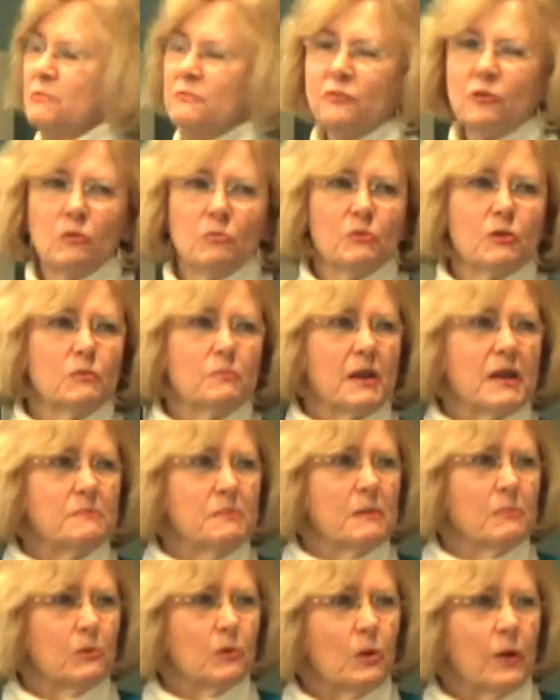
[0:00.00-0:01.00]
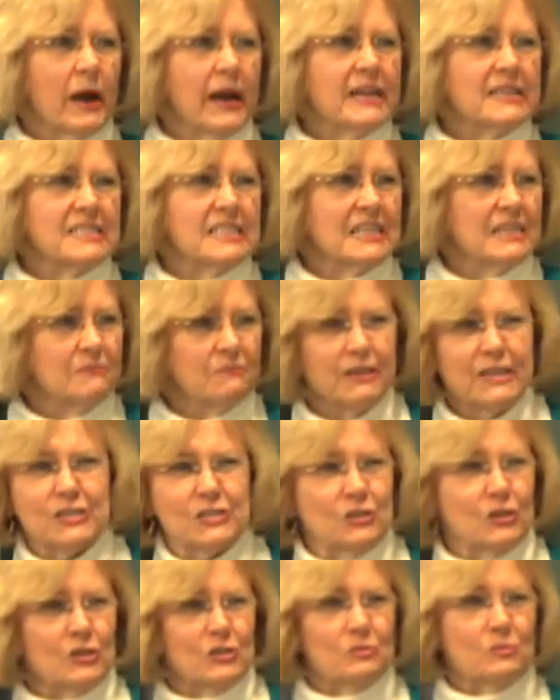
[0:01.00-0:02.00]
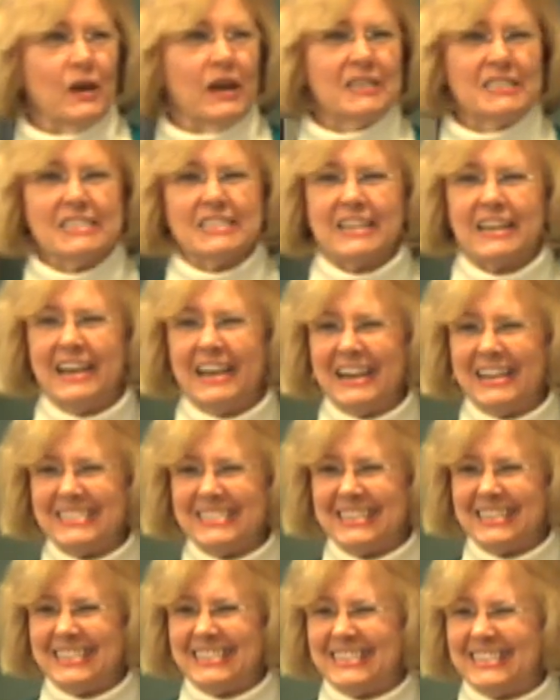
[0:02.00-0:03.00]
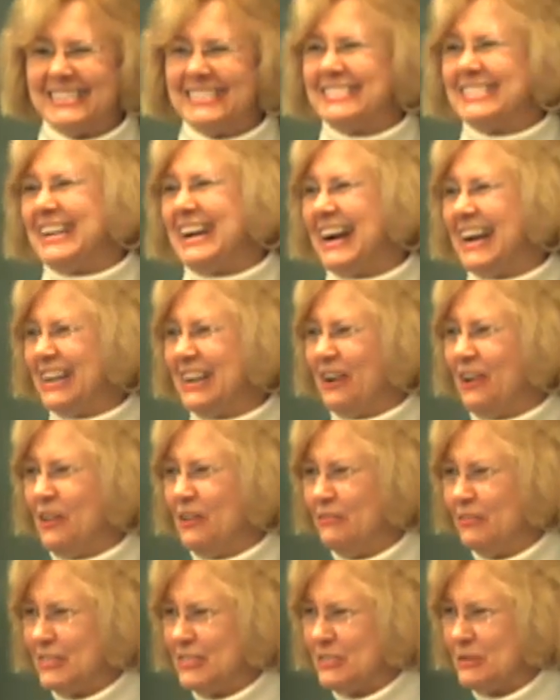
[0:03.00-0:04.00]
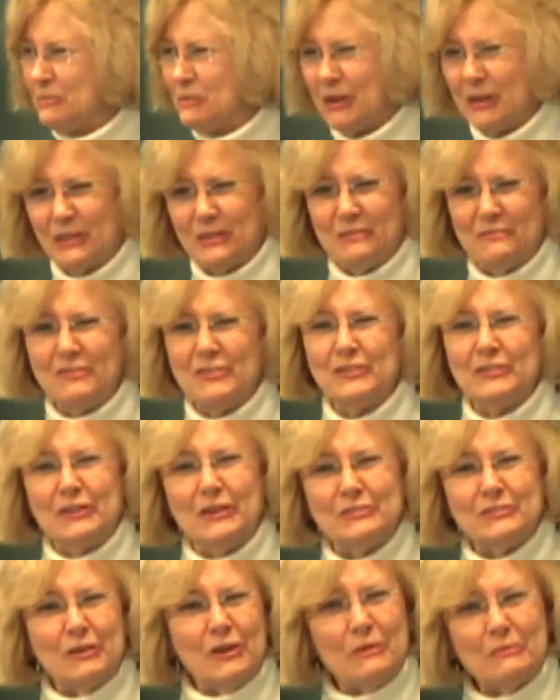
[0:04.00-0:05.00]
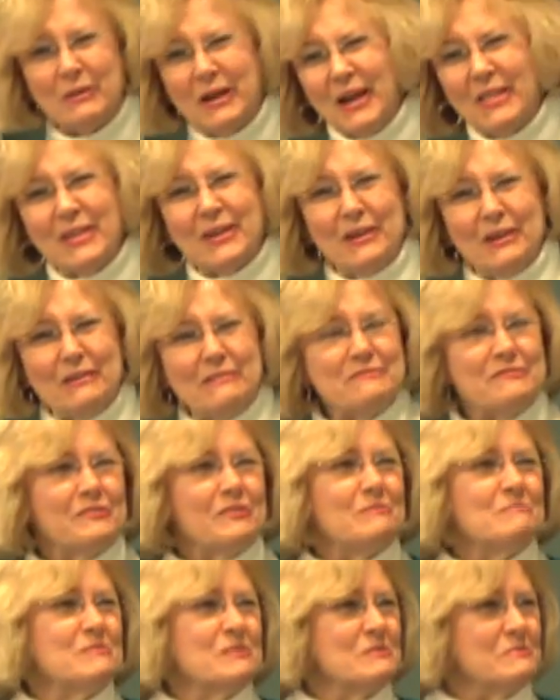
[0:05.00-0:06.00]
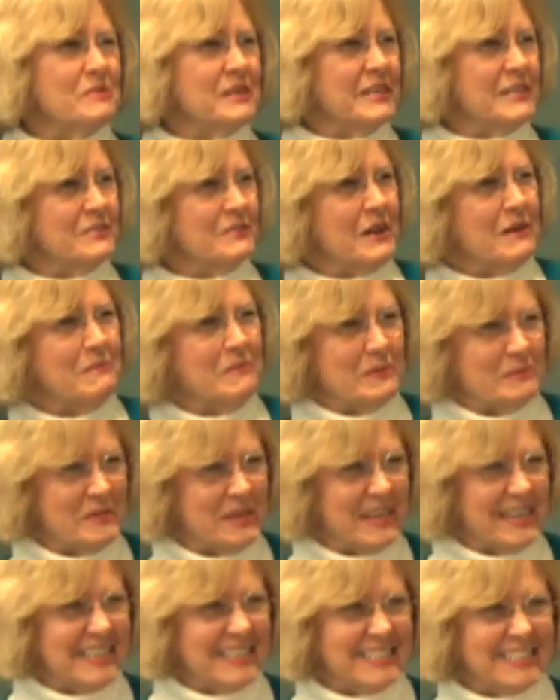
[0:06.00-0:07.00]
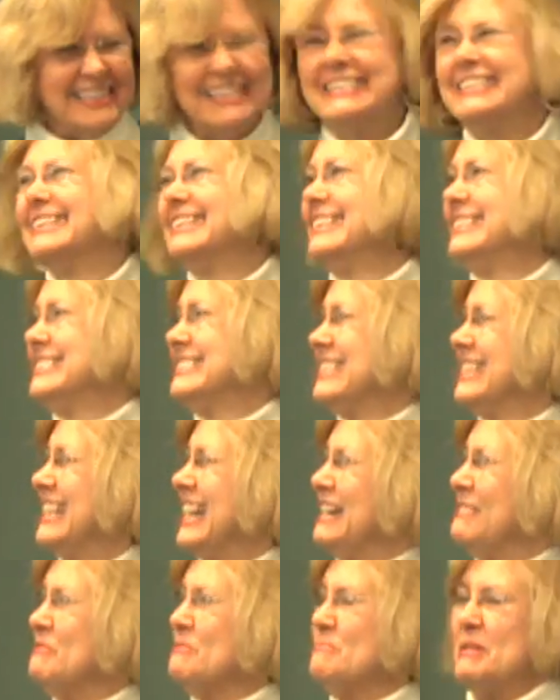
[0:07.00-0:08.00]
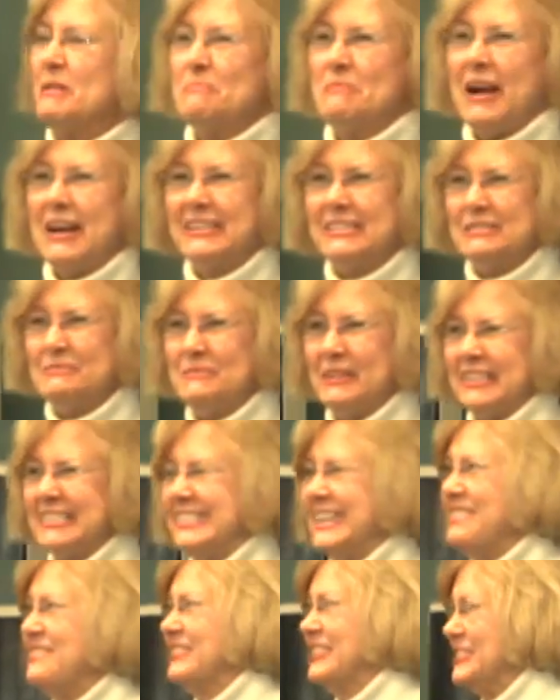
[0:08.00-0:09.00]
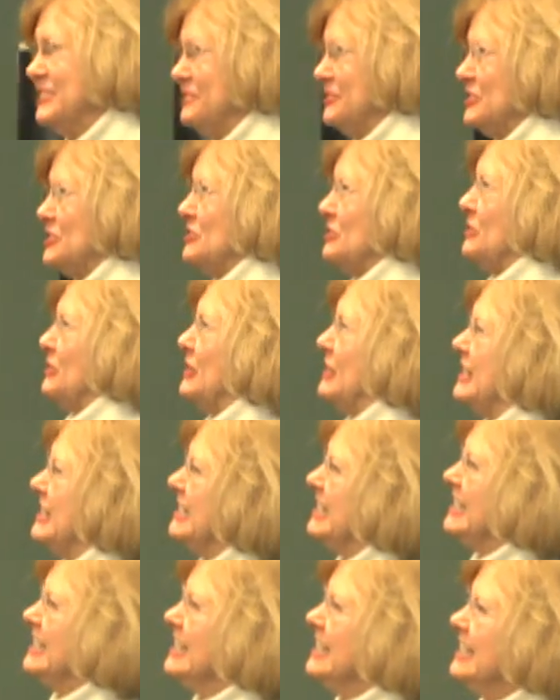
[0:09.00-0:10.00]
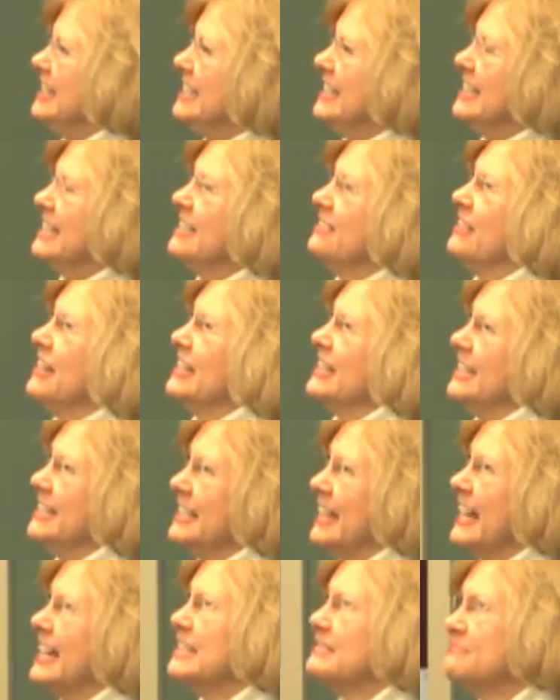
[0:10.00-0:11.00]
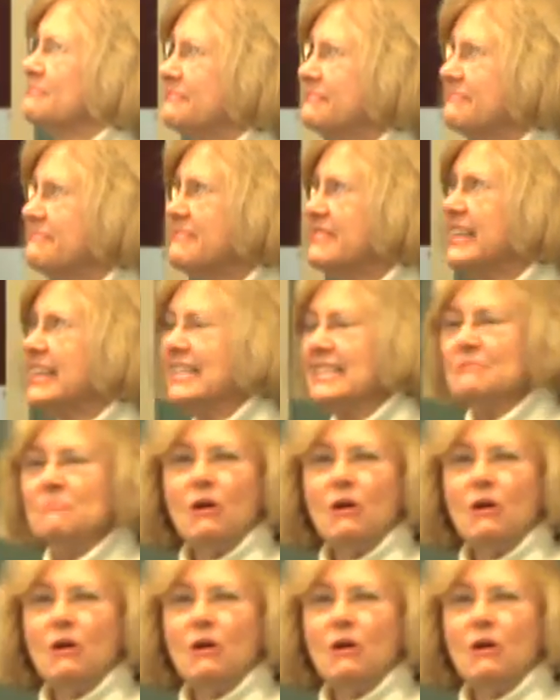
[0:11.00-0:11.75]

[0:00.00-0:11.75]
full moon make people crazy. Research swears and declares that it does not. All of us that work in the field know darn well that on a full moon we're in trouble, right? So, so that would be practice-based evidence for sure. Uh, anyway, okay. The